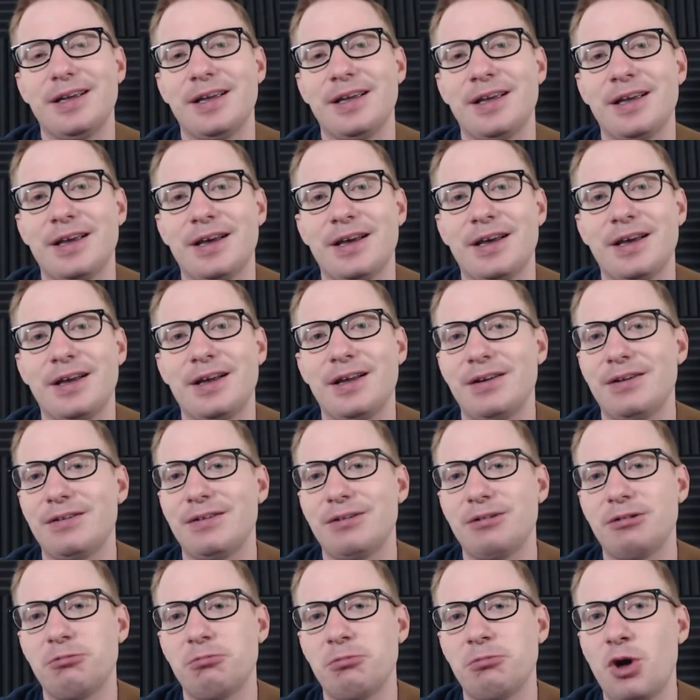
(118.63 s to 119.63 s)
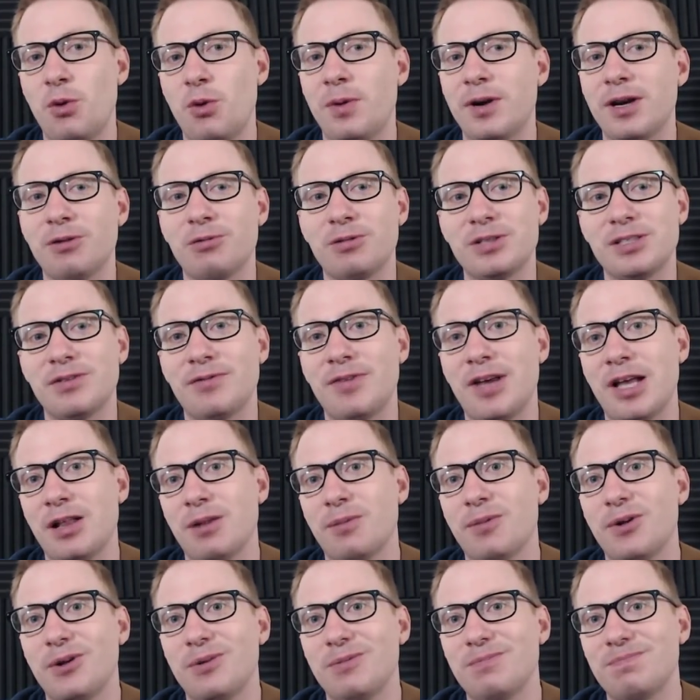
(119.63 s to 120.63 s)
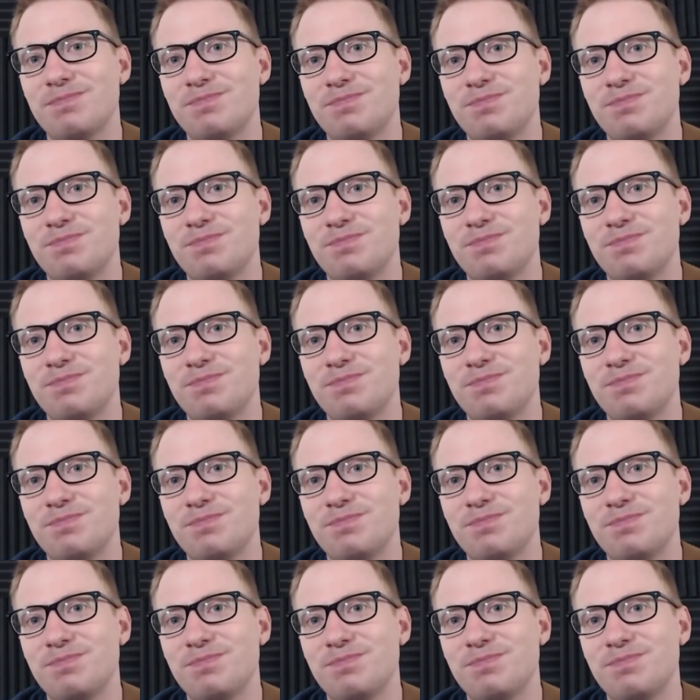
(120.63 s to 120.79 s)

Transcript: and nobody was available.